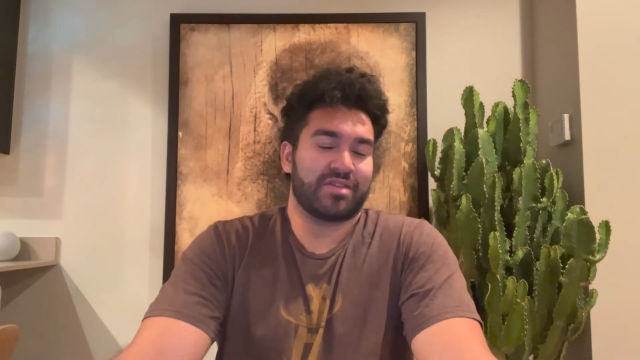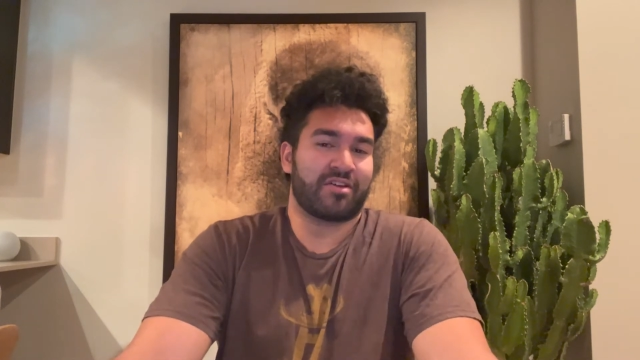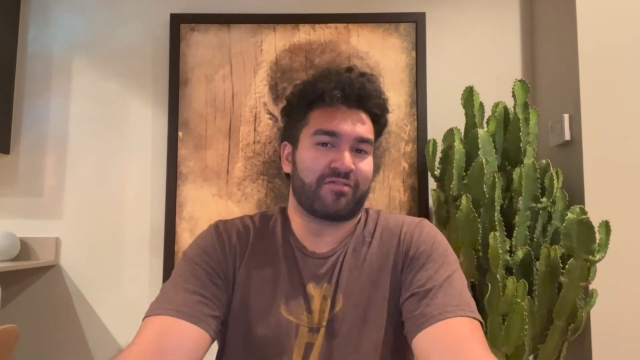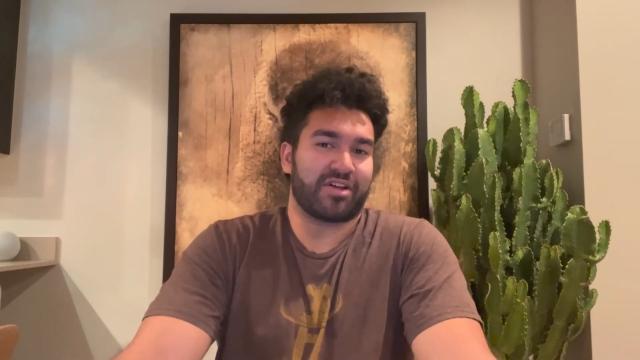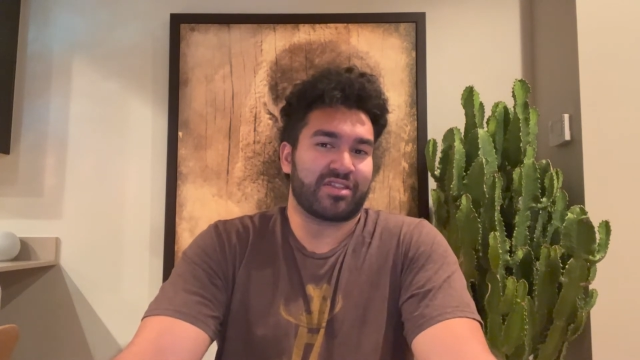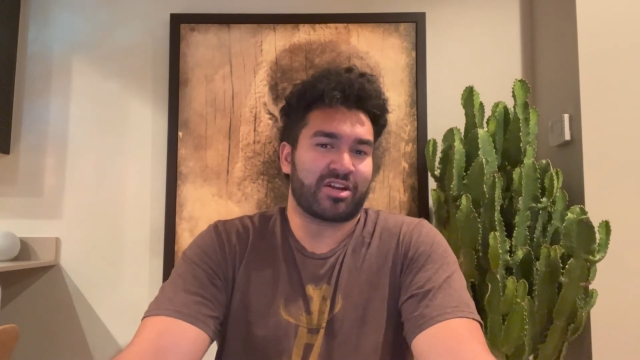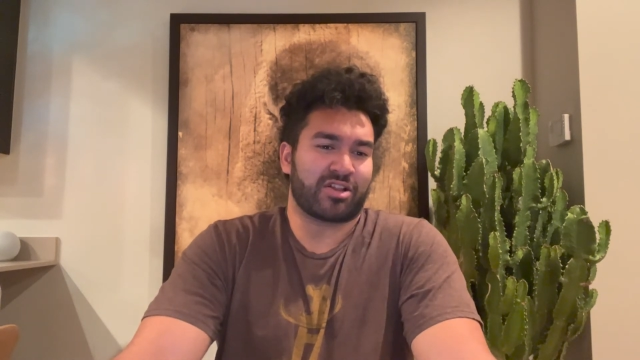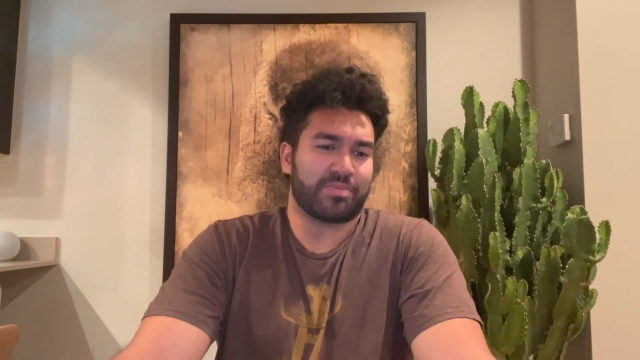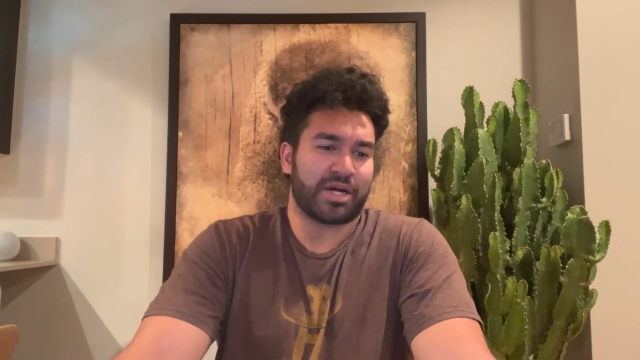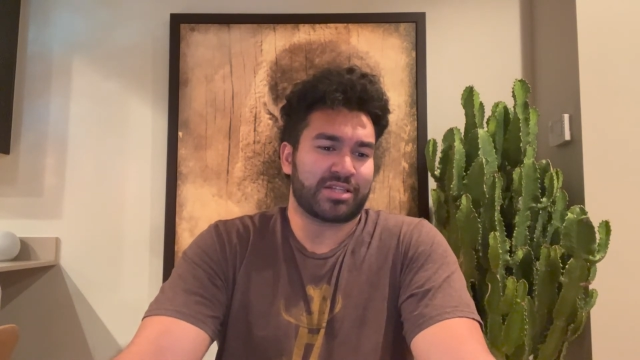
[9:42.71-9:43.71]
Their
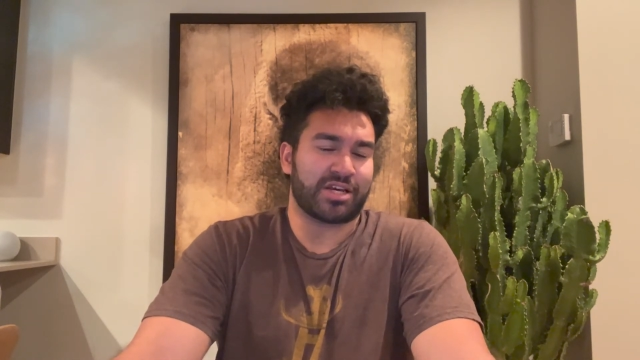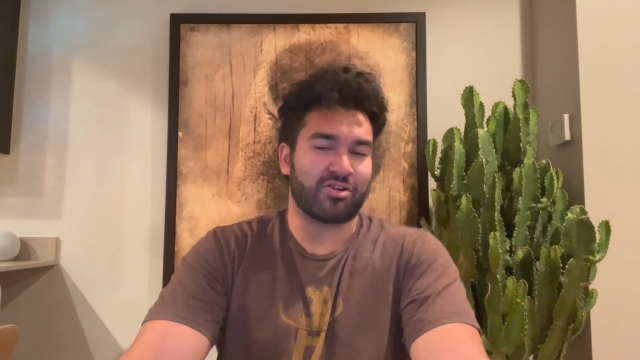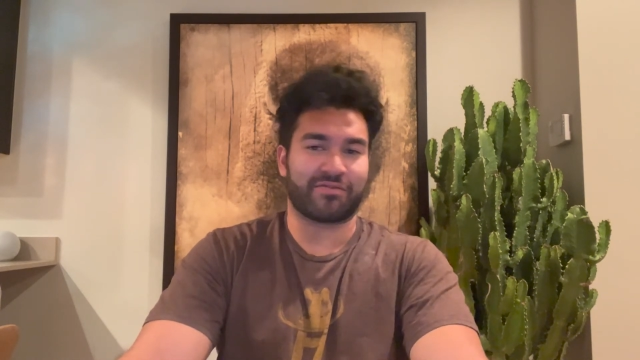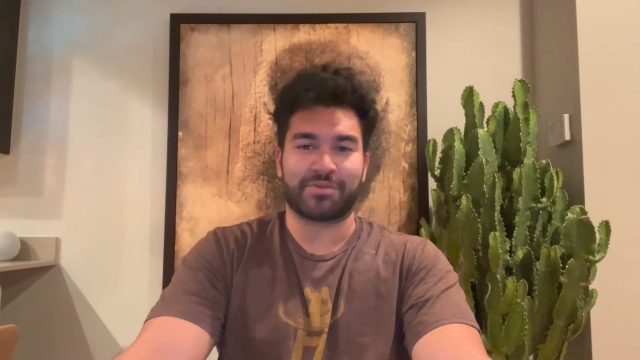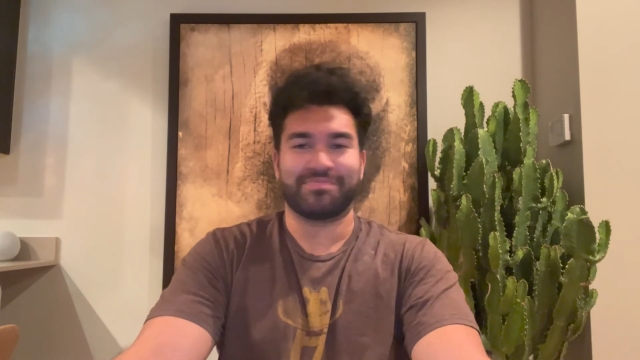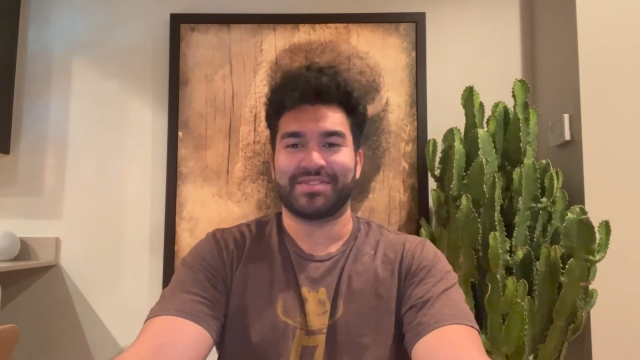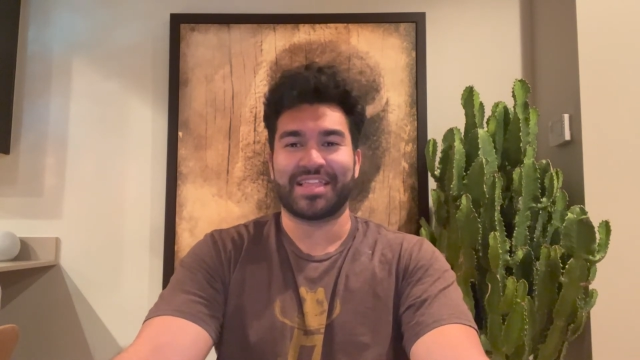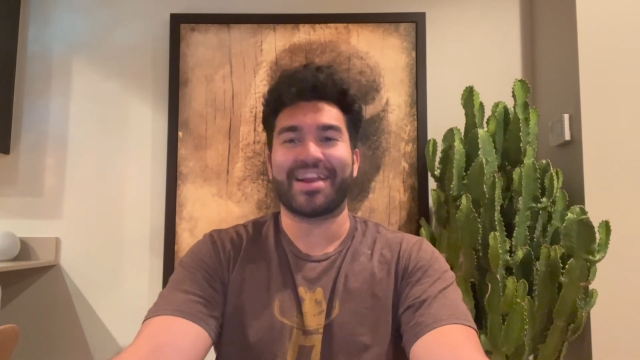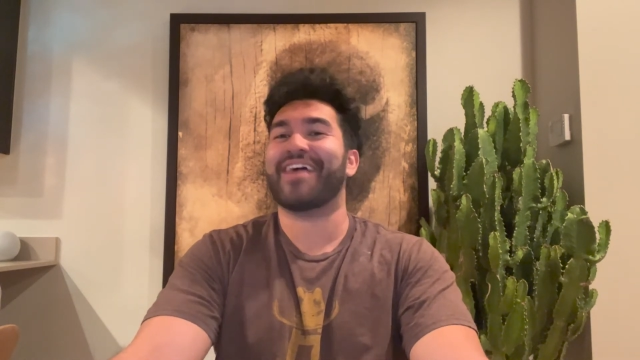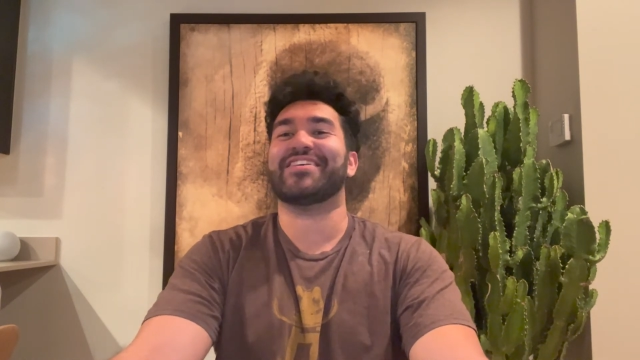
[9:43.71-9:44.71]
club got taken over. They
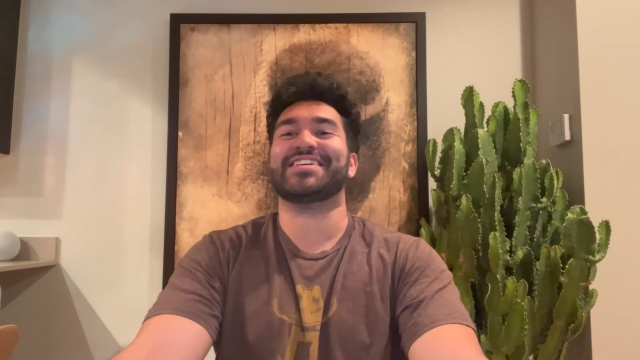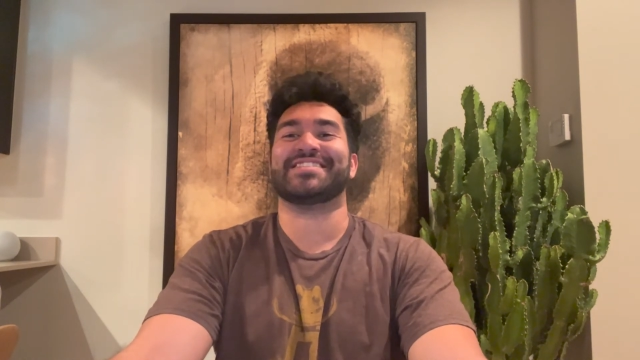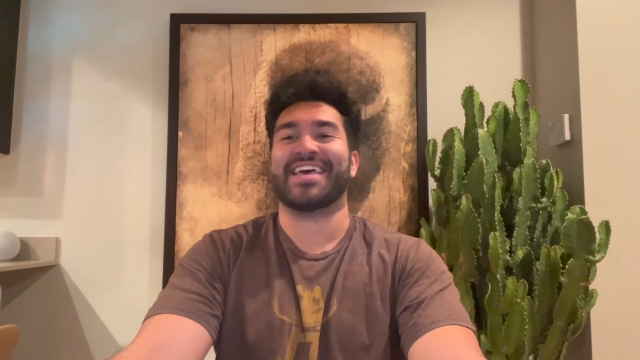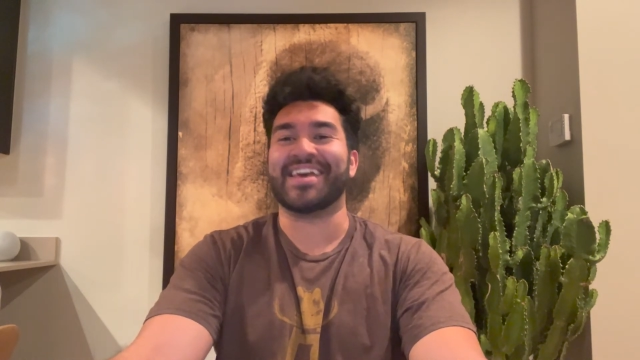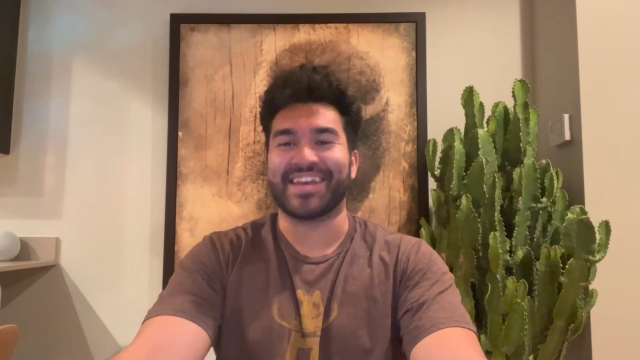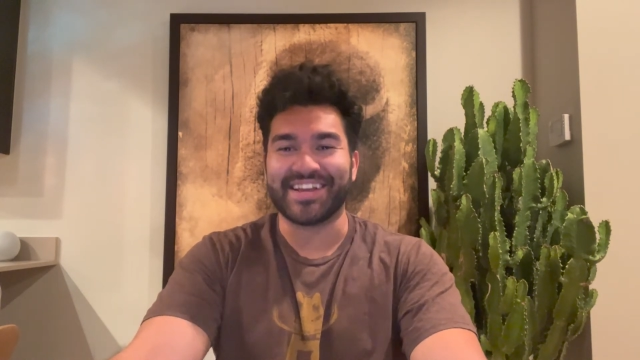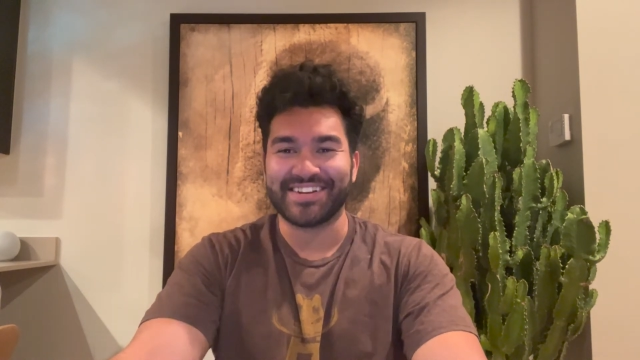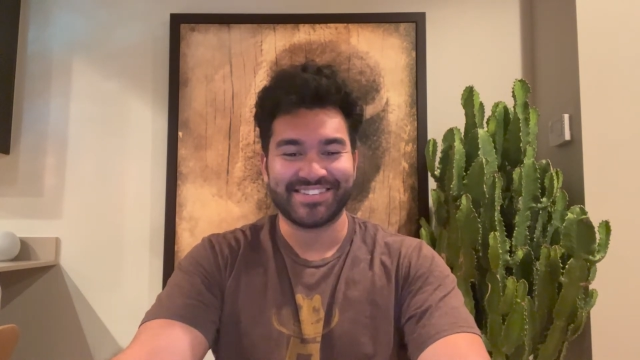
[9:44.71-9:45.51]
didn't have any say in it.